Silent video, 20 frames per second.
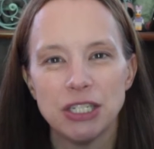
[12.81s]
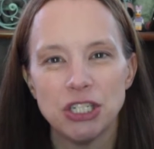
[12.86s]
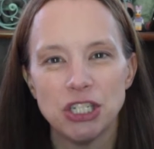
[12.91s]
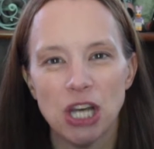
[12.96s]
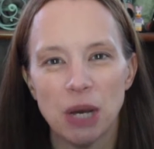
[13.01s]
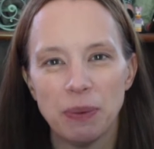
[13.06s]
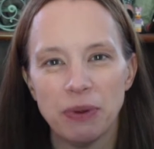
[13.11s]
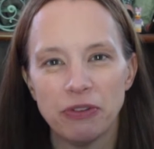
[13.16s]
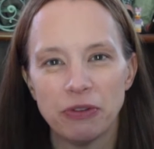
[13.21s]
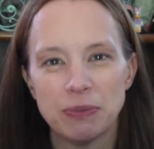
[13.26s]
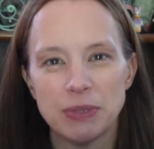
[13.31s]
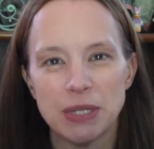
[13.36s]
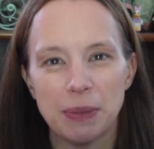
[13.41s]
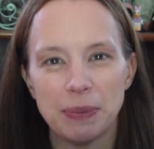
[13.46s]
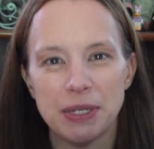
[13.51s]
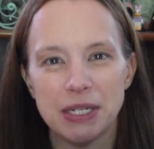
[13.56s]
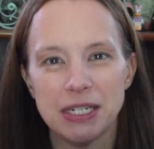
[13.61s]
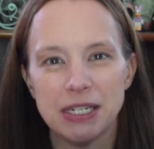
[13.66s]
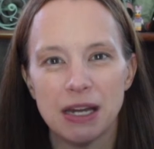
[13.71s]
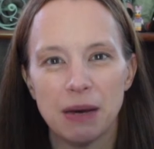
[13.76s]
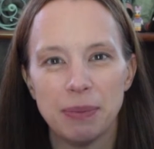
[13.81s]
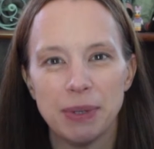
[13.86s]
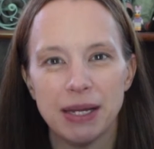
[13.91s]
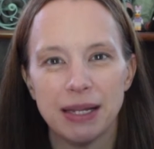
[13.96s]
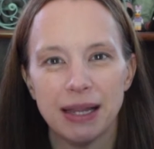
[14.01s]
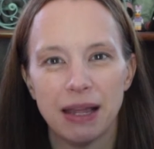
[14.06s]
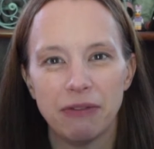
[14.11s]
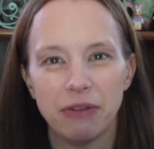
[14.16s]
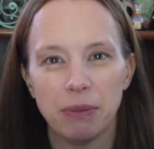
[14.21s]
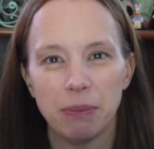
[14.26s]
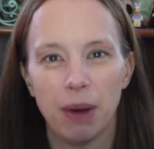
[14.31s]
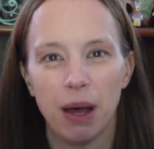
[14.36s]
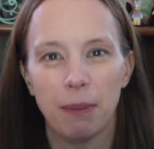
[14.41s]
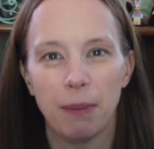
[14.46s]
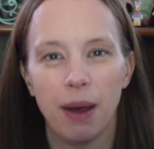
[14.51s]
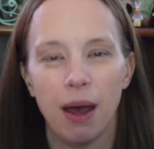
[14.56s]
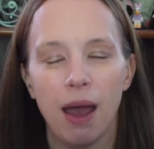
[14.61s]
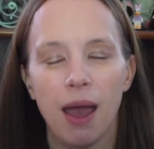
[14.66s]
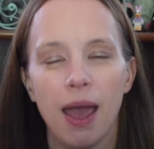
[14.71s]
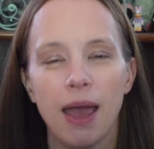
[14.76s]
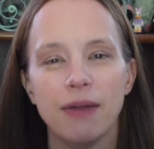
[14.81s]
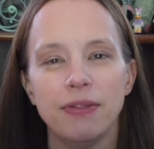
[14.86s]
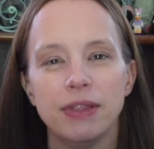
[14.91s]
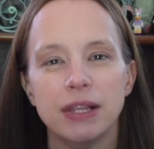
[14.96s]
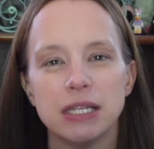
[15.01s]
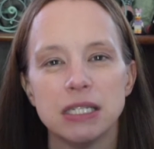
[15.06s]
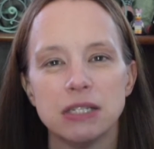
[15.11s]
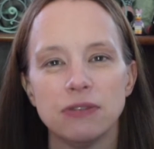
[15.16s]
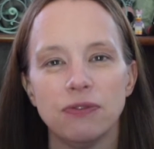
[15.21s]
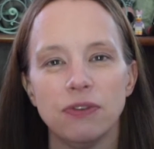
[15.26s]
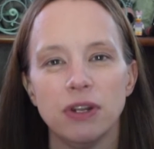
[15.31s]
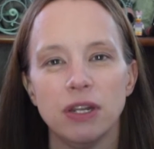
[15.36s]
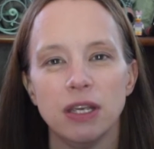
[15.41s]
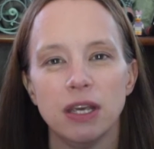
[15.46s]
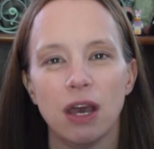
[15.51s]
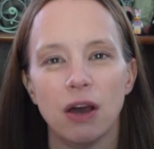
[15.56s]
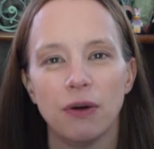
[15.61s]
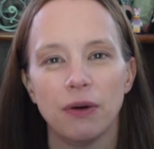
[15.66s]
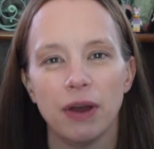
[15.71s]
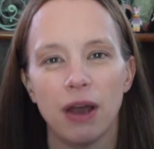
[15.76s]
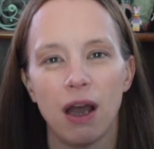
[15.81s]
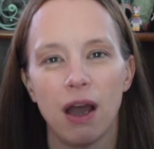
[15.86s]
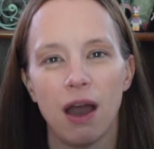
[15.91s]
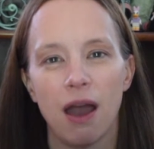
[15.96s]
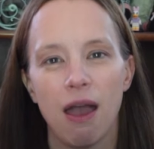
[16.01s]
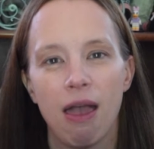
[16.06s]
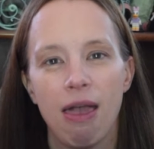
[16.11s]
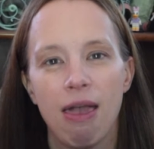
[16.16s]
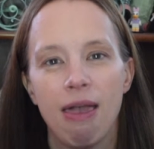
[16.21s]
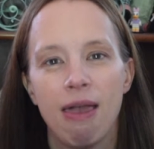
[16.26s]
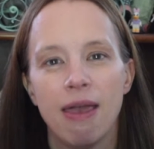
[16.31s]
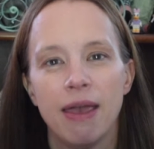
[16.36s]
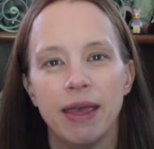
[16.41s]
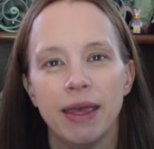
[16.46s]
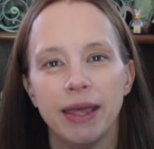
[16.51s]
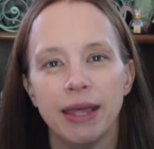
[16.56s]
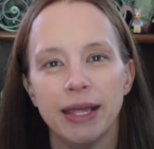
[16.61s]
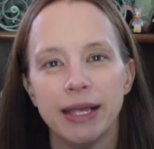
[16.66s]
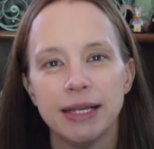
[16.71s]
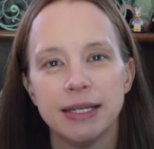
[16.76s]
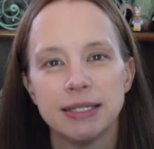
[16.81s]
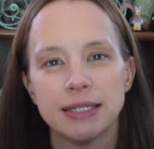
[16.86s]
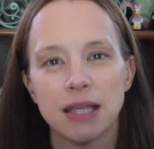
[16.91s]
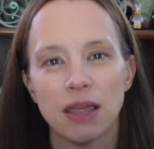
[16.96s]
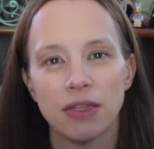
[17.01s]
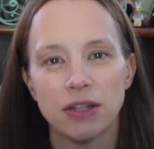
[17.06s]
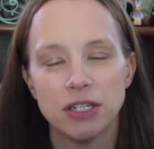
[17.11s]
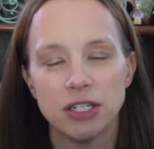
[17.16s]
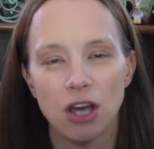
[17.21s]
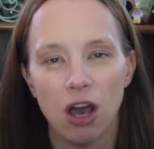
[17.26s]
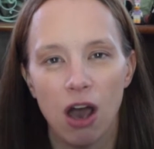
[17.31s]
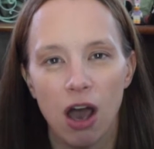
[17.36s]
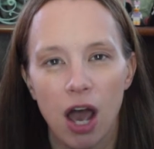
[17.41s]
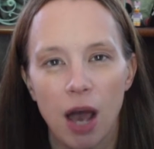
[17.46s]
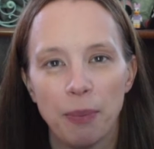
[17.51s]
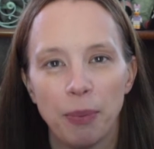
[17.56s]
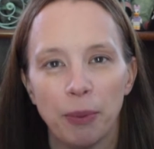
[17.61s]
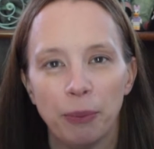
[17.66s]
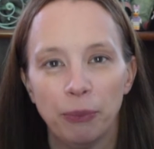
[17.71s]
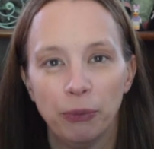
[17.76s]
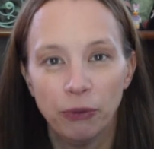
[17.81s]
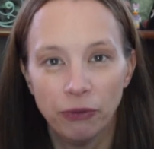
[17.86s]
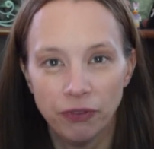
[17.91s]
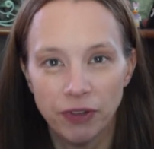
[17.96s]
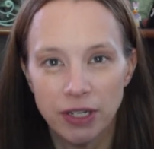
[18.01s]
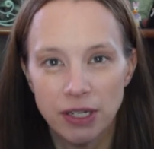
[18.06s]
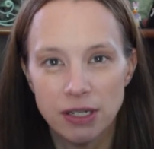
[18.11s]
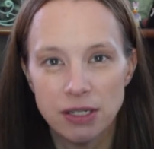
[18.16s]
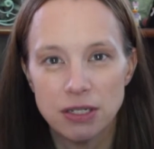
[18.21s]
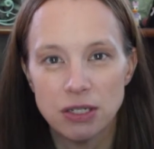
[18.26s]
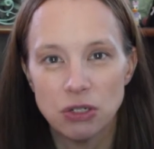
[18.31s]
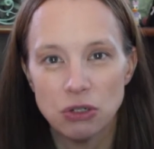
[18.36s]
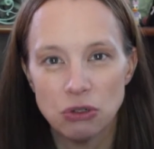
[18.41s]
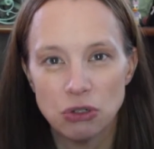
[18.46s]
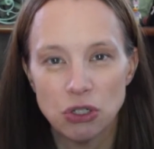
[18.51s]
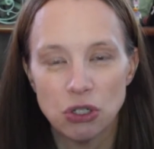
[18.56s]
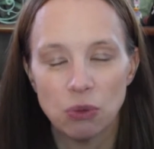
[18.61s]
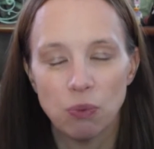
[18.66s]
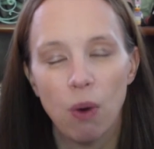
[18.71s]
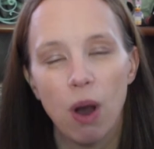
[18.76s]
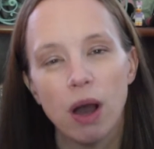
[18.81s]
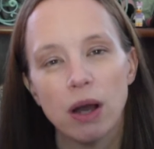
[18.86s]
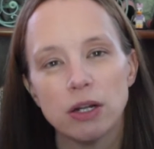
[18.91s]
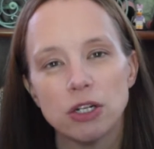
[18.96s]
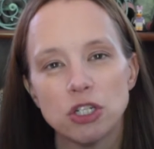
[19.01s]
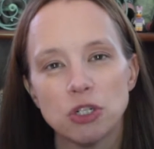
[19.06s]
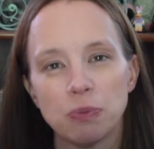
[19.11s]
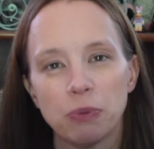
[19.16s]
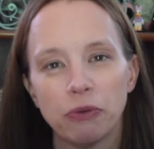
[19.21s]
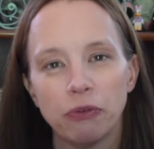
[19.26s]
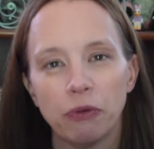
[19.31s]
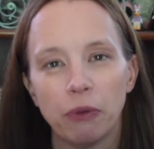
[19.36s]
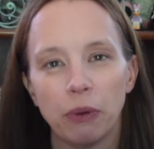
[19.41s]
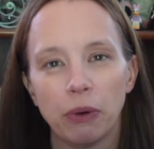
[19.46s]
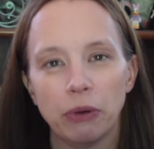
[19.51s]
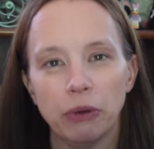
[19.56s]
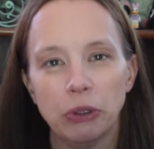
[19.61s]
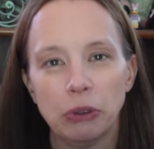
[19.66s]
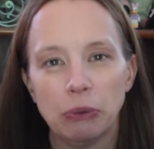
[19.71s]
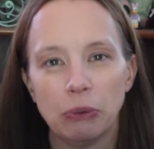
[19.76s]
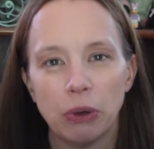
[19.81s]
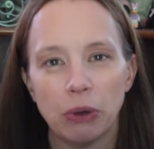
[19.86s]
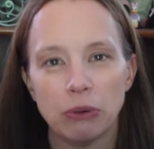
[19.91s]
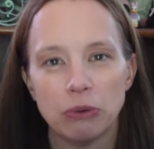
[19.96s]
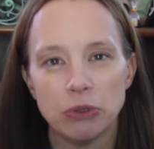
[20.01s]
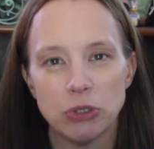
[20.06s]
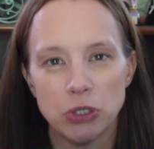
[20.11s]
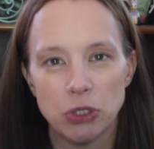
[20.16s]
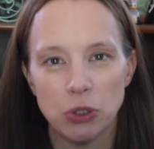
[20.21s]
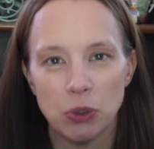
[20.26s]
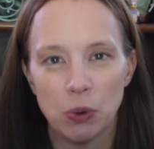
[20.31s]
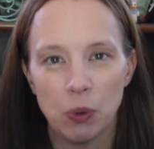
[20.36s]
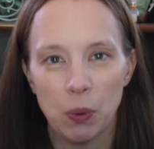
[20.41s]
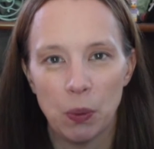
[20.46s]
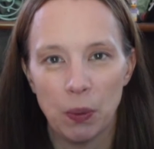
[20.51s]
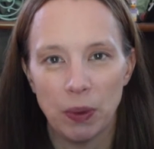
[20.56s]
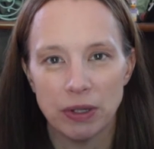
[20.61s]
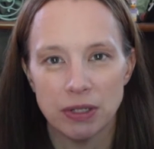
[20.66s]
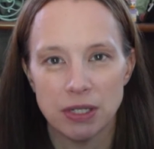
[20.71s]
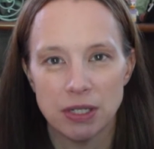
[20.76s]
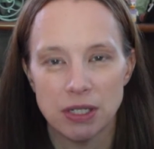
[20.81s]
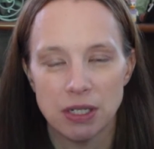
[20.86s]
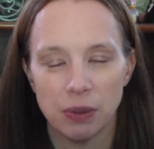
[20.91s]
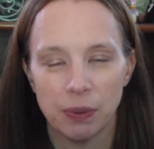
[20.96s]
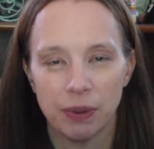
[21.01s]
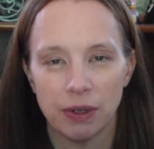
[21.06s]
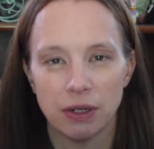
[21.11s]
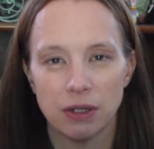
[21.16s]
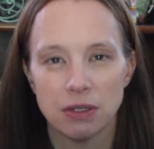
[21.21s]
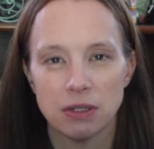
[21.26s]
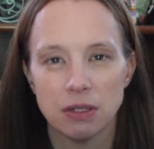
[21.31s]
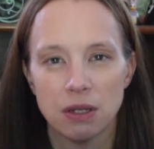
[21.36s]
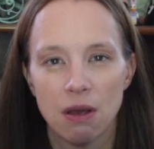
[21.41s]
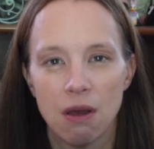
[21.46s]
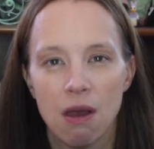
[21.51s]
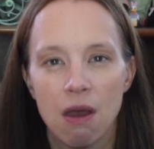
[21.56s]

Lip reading: Shelby from WW11 Mama, and this video is the top movies you should watch before you go to Walt Disney World.